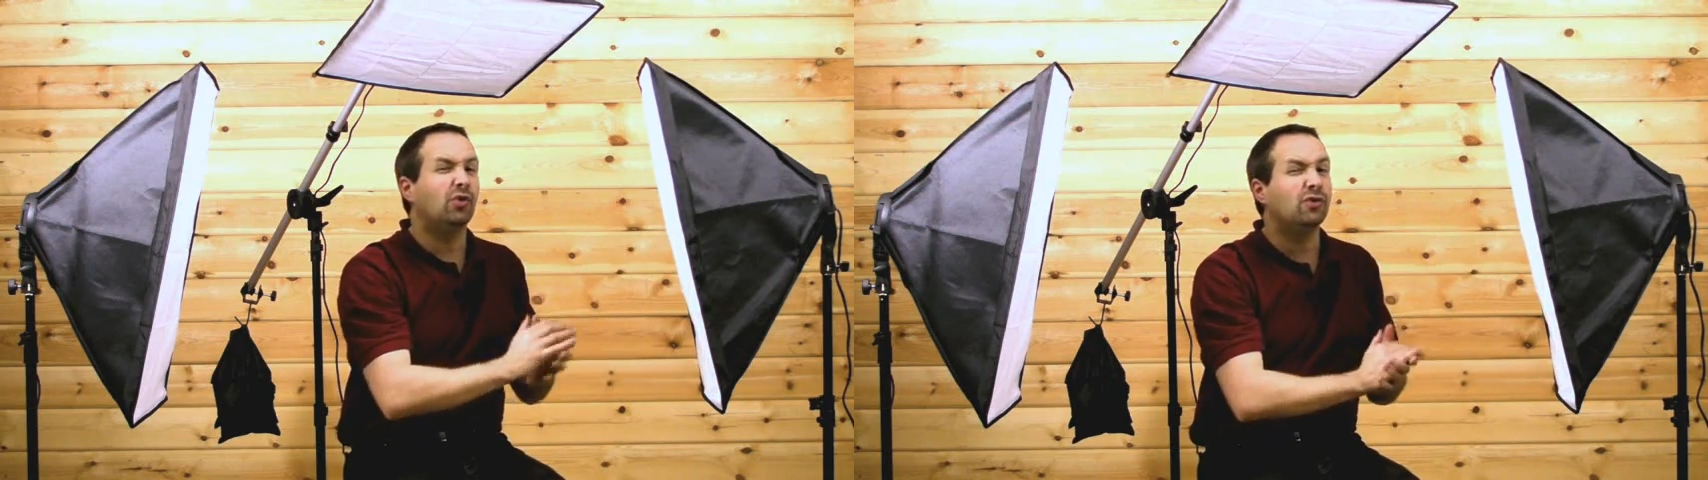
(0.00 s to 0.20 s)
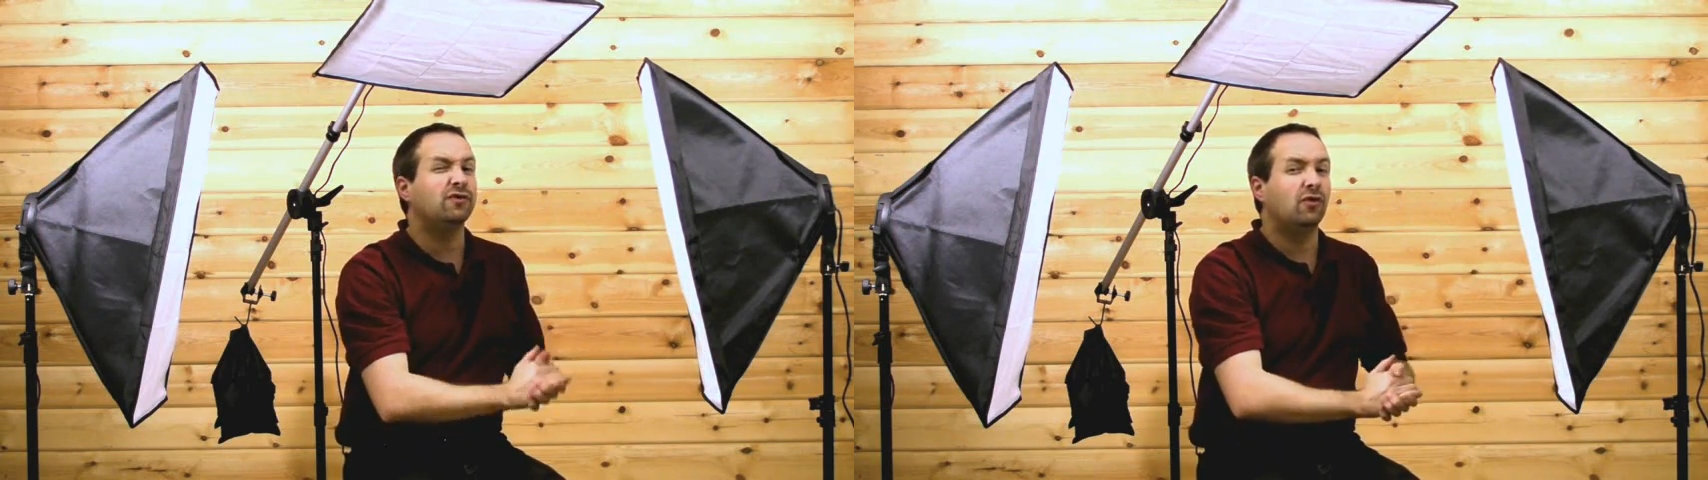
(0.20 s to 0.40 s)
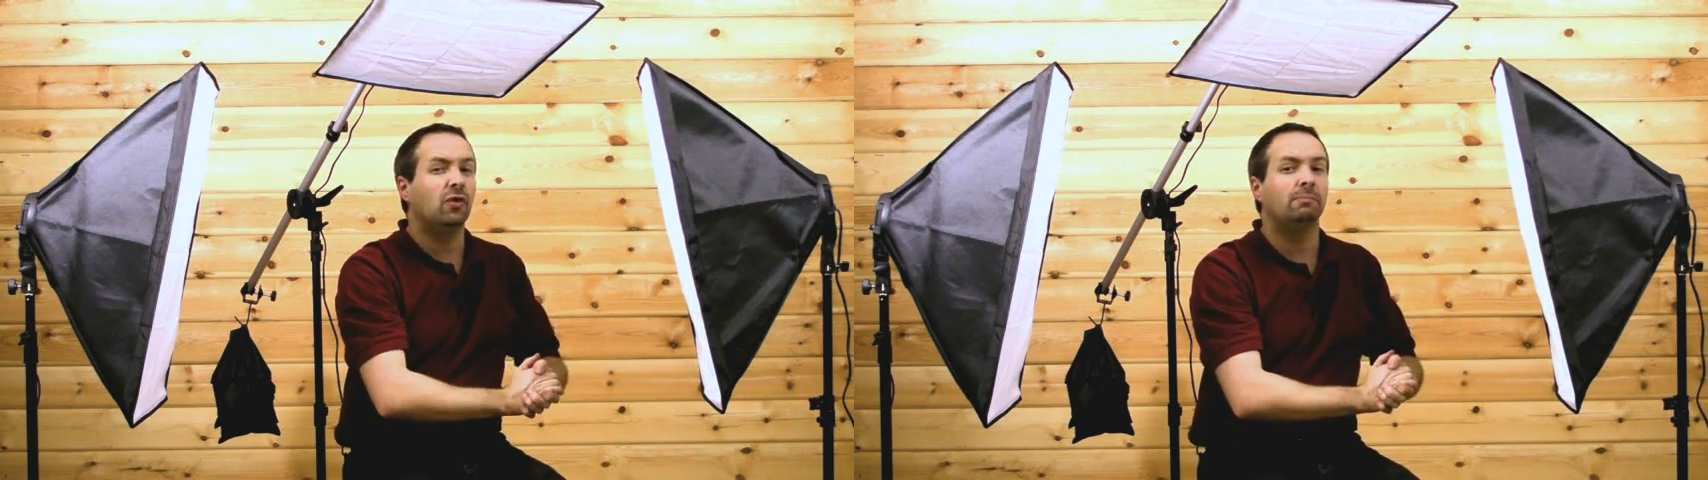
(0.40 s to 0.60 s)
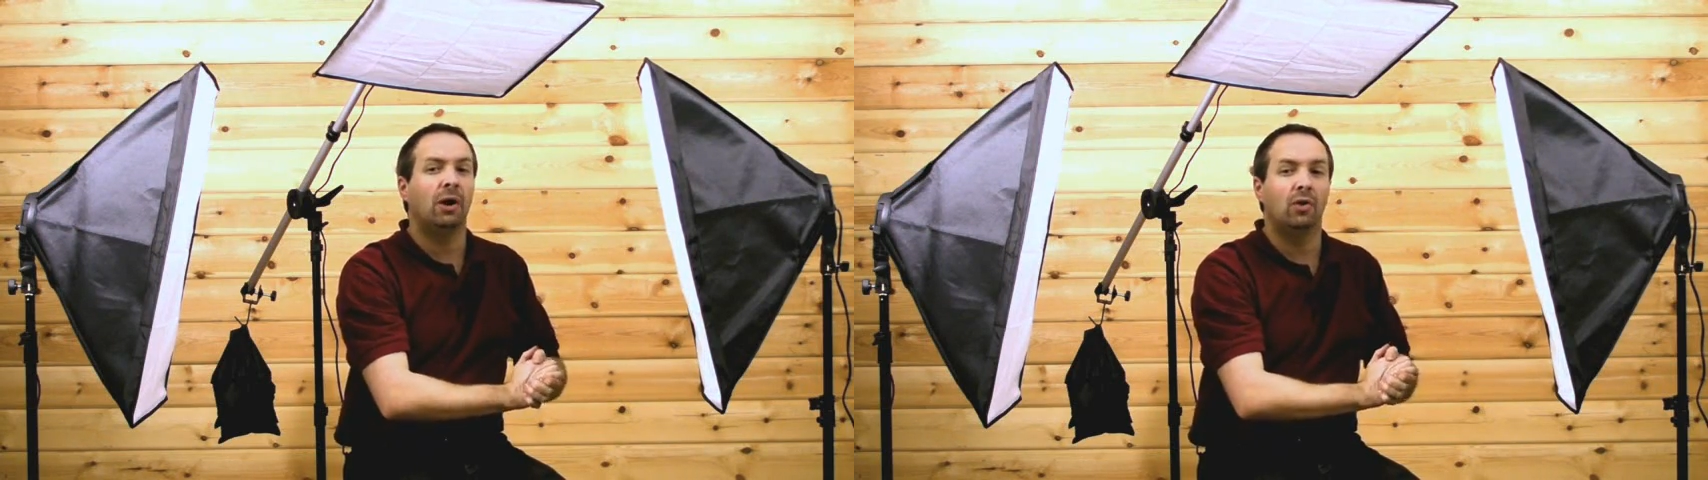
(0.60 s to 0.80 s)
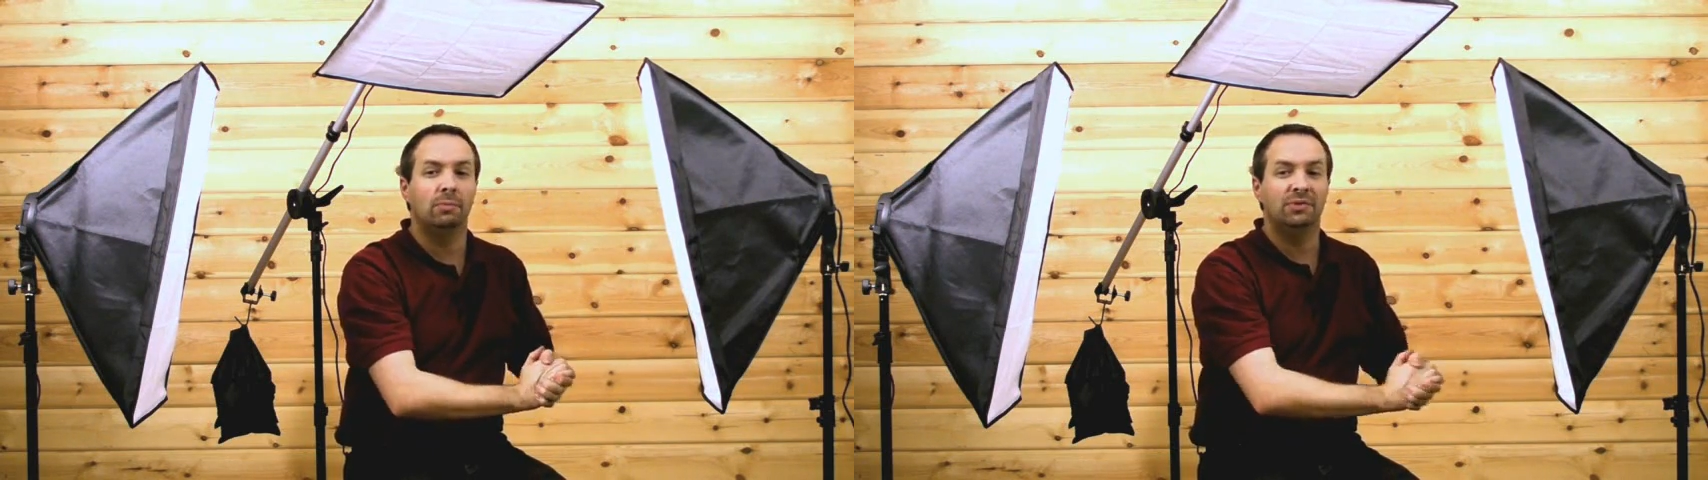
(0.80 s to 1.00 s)
all 4
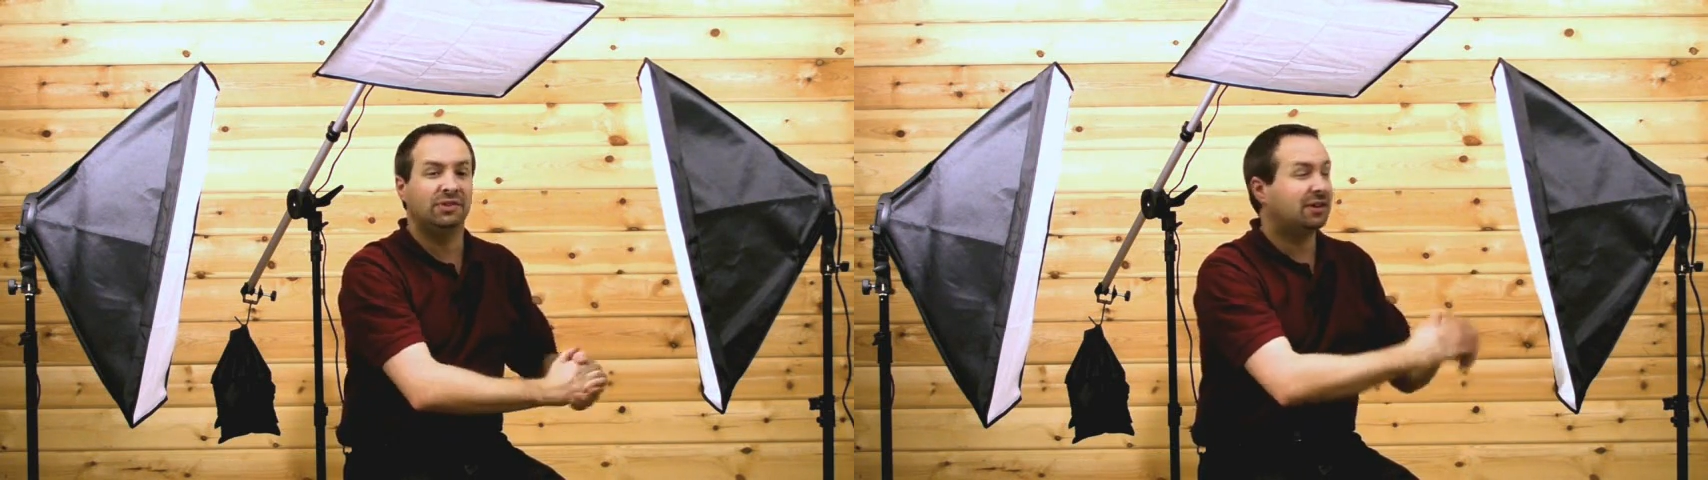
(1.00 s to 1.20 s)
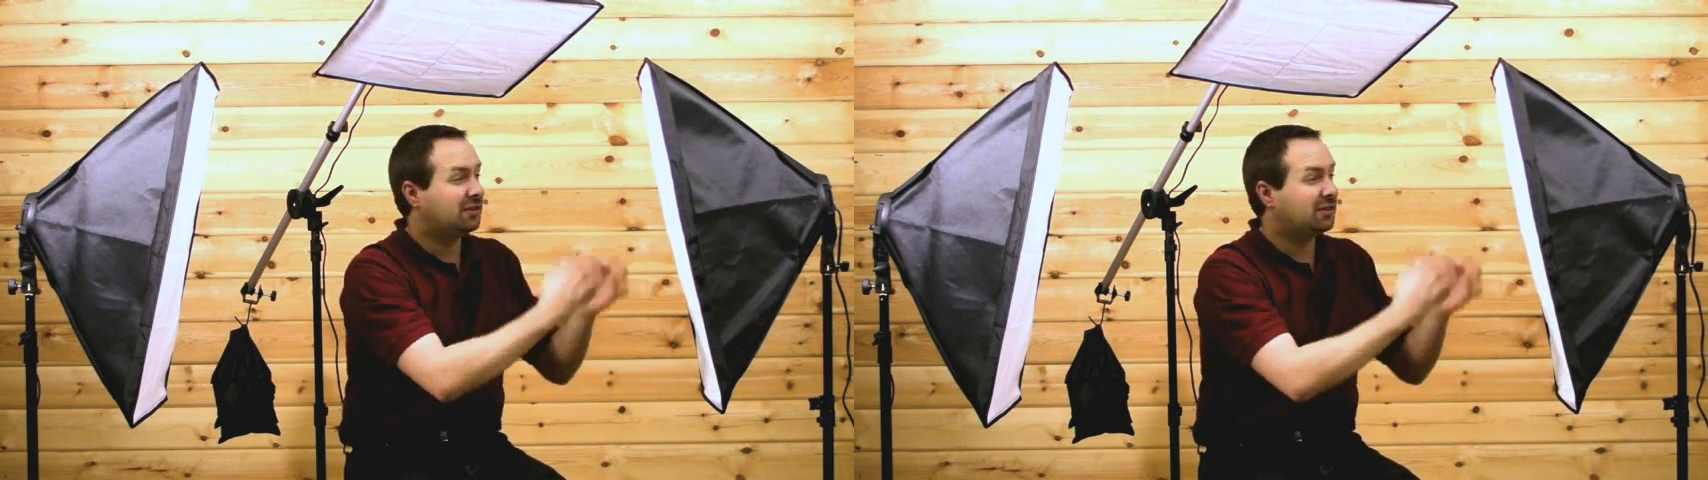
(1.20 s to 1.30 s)
bulbs